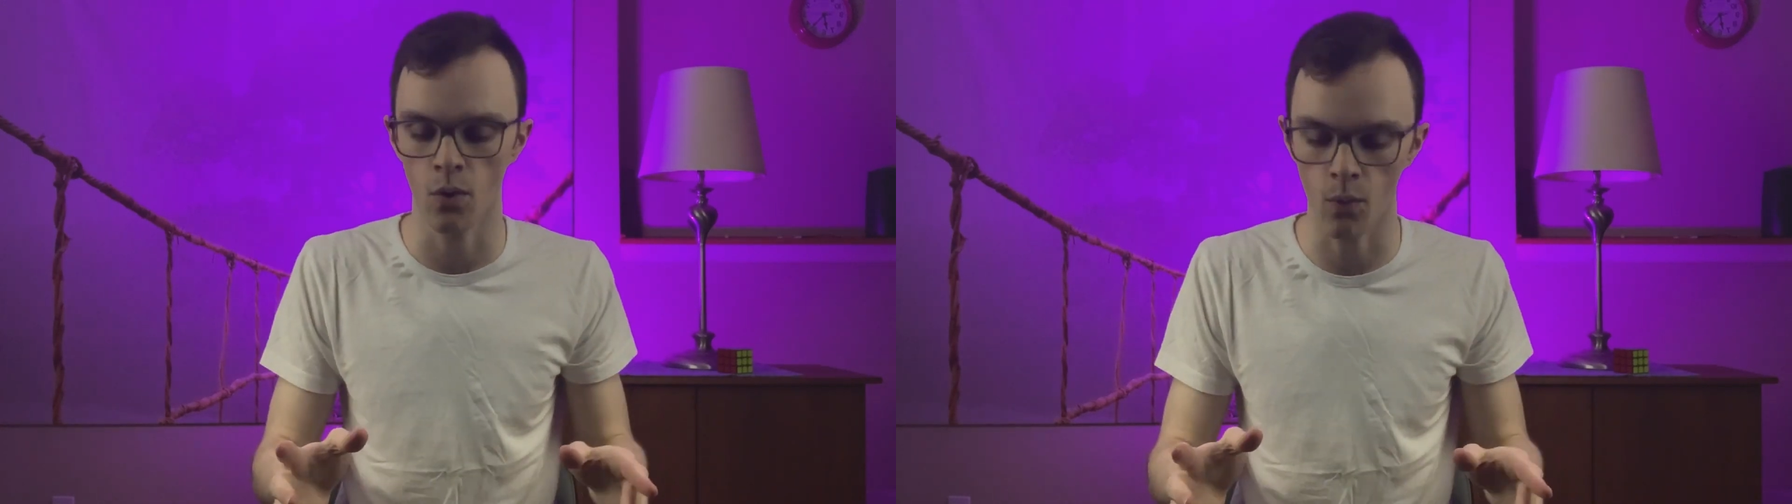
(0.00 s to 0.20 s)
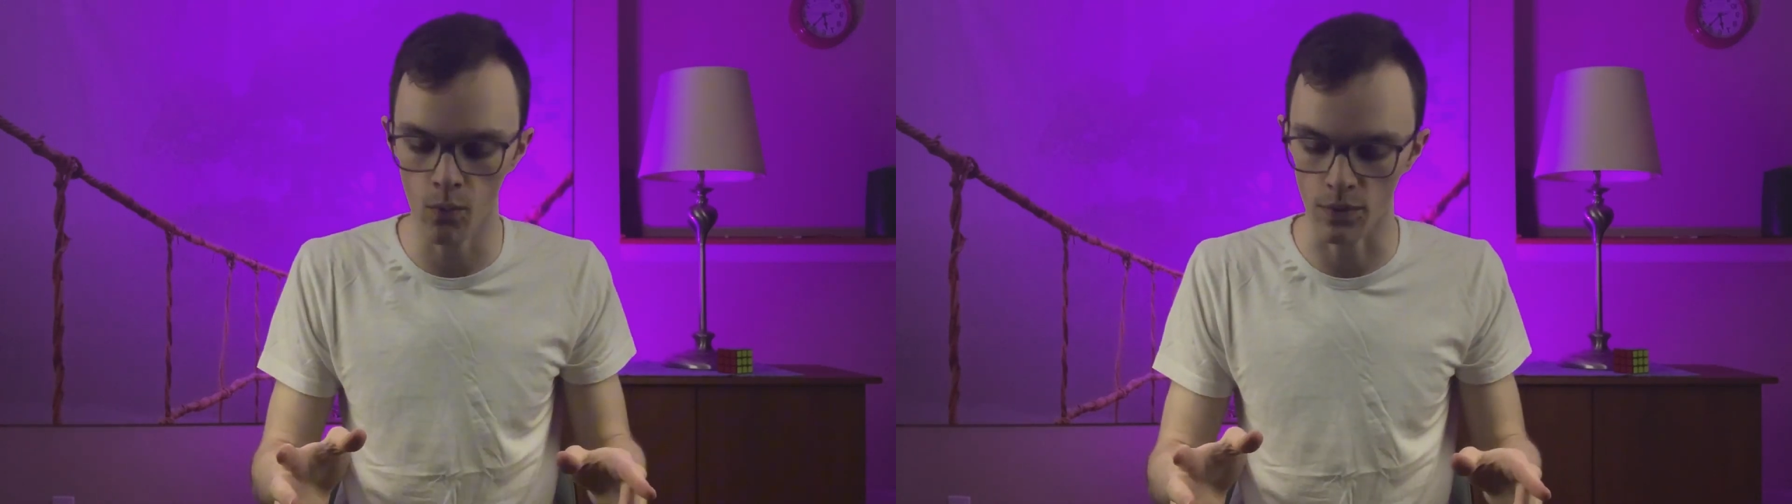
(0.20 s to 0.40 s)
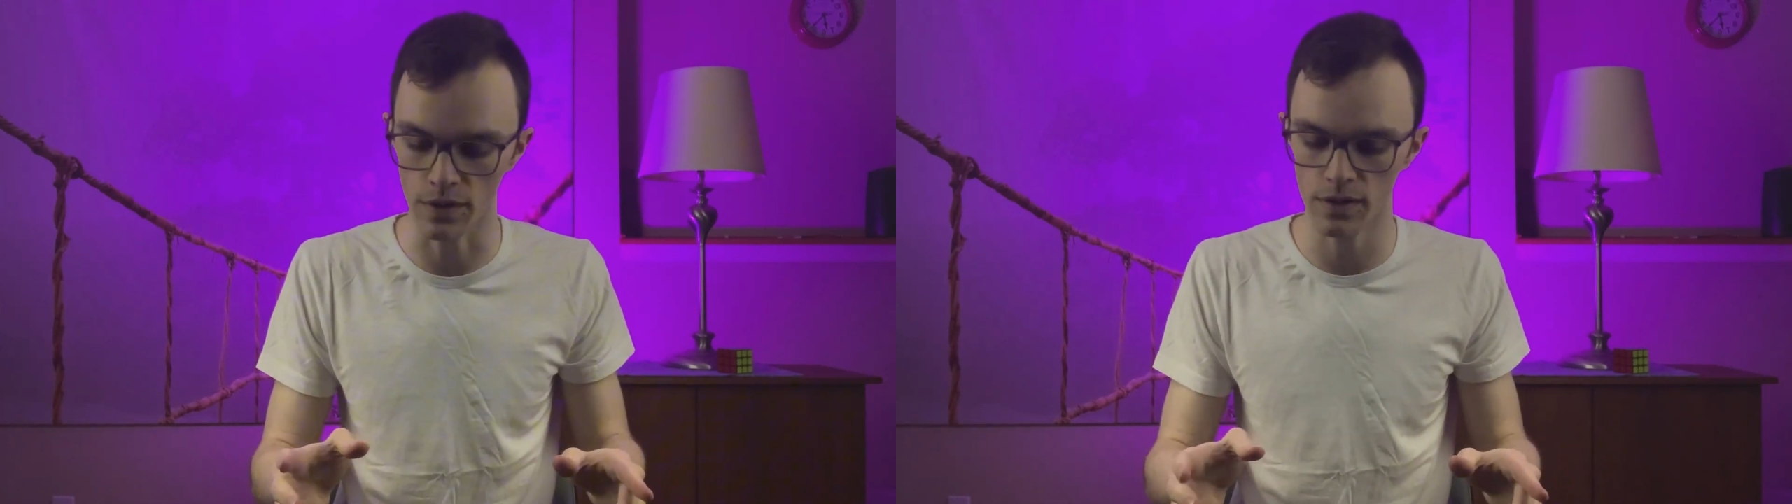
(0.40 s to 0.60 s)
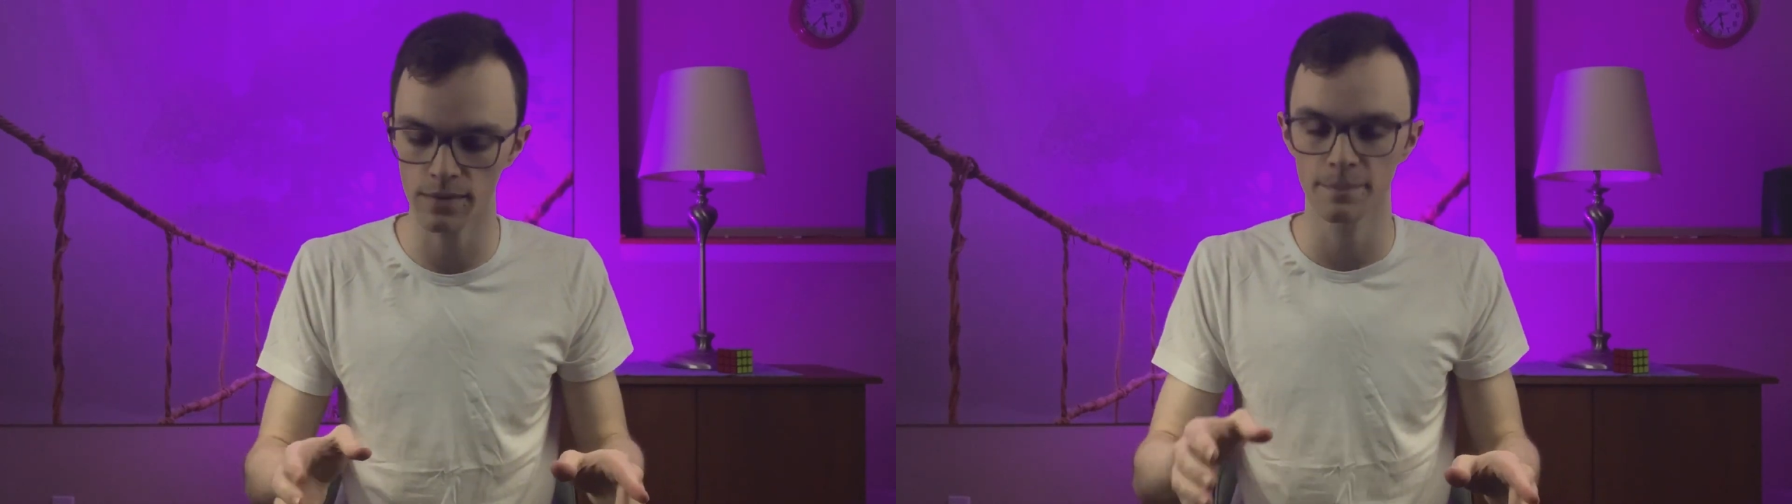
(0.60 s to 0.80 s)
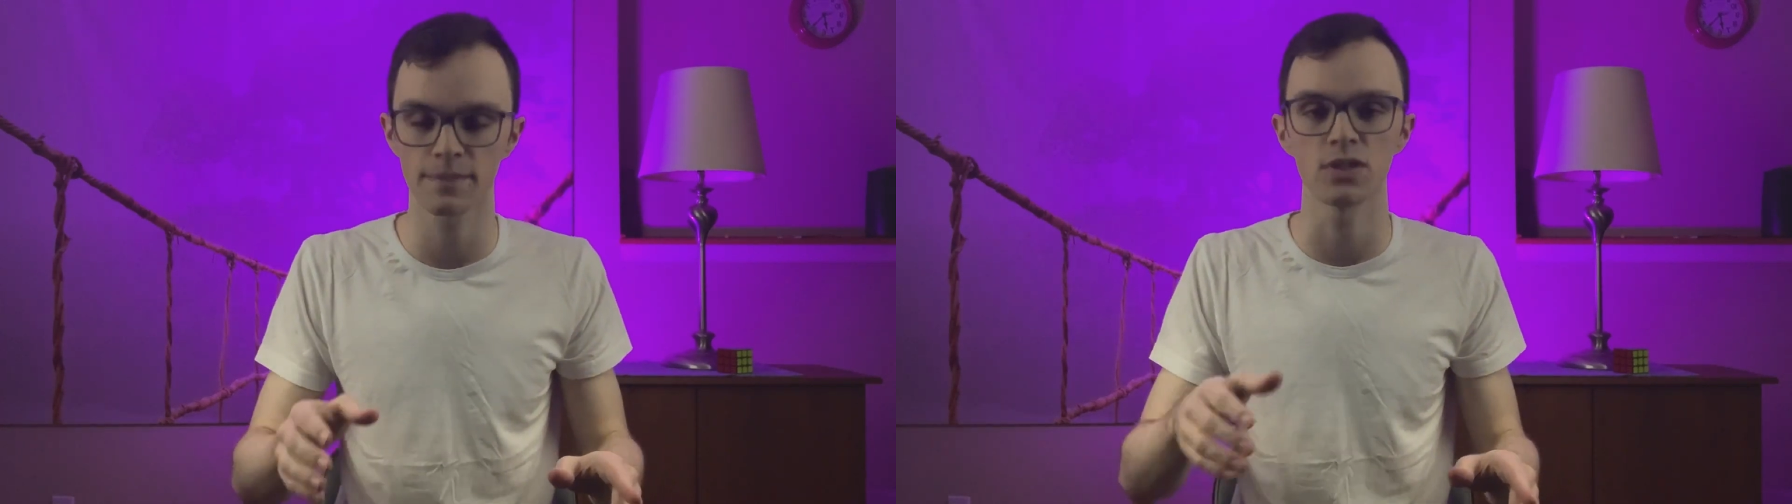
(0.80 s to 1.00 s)
Or
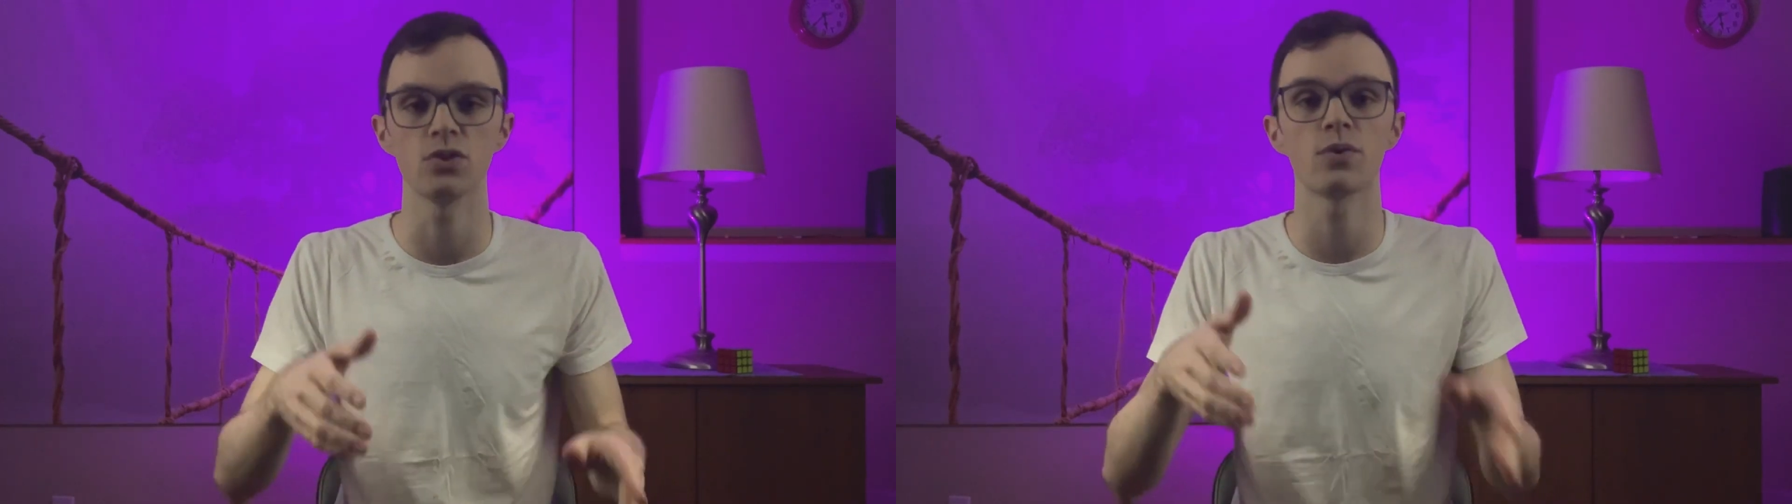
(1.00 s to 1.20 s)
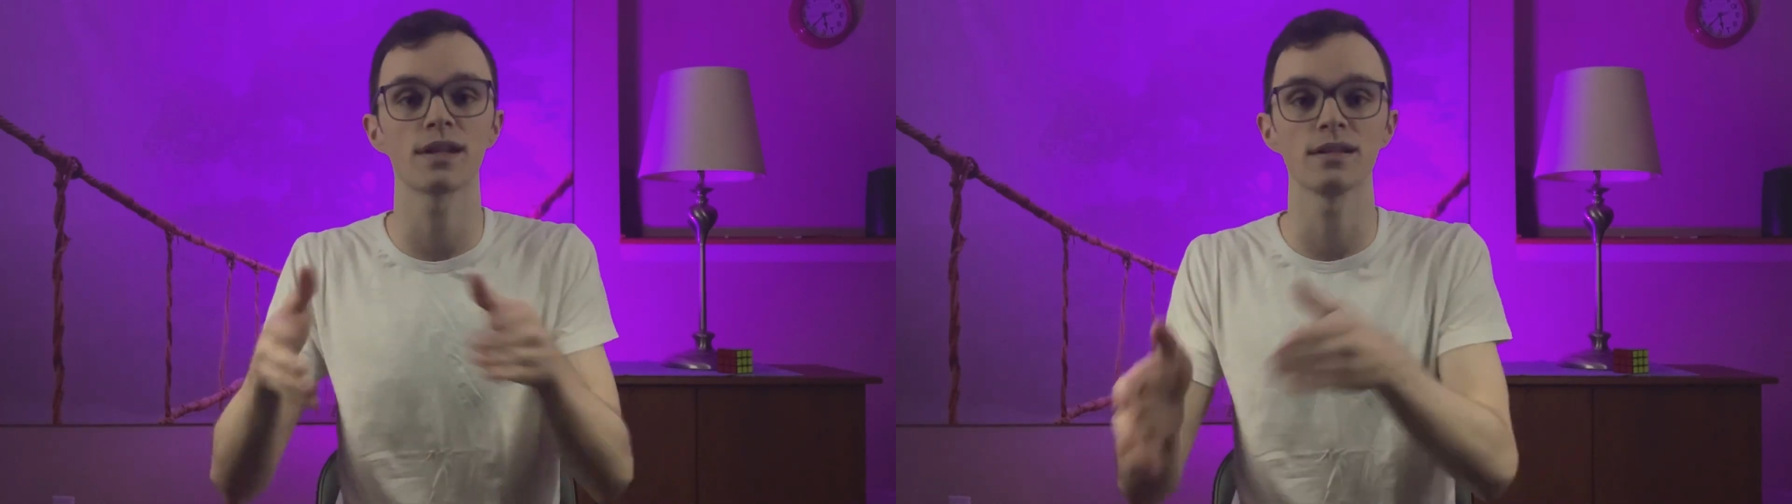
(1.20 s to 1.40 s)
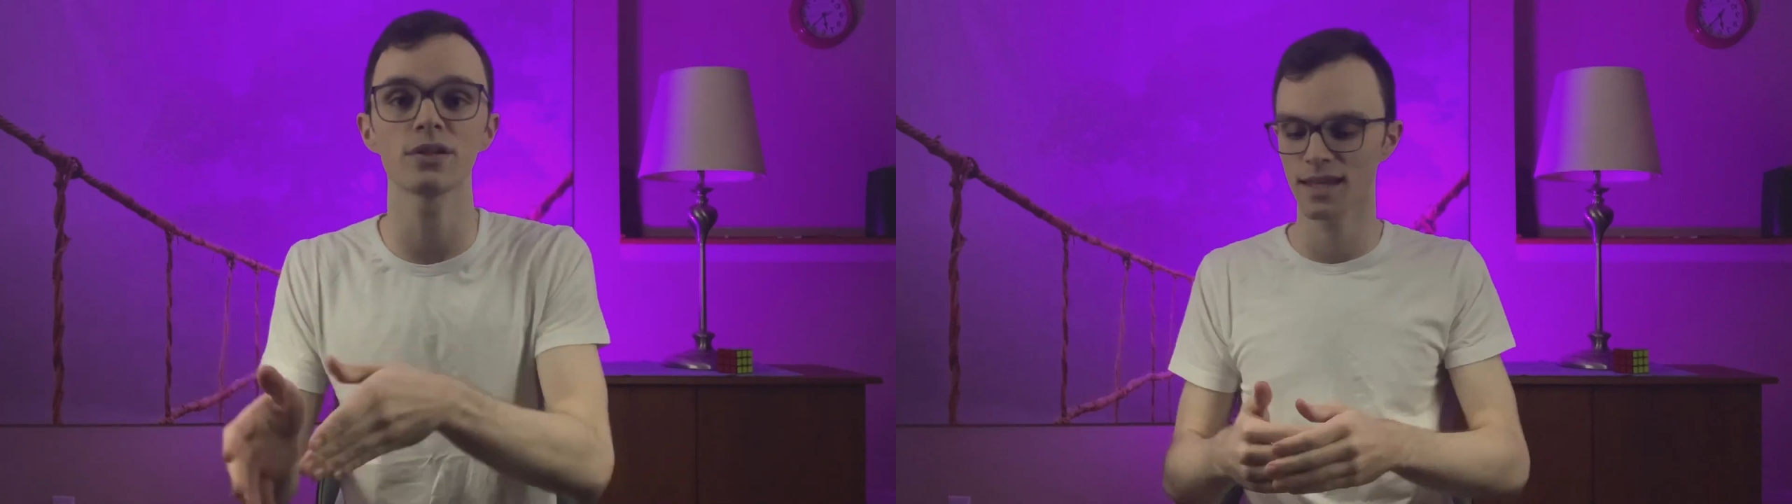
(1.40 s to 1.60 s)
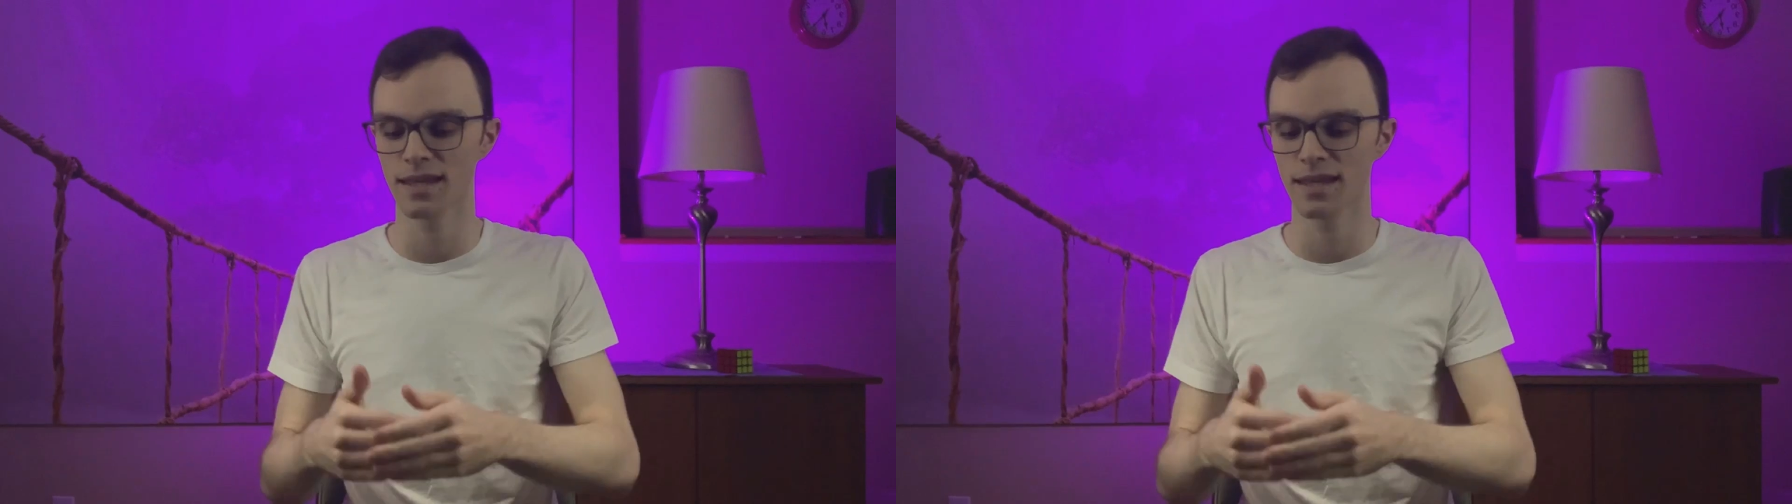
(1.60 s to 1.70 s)
you go to the literature,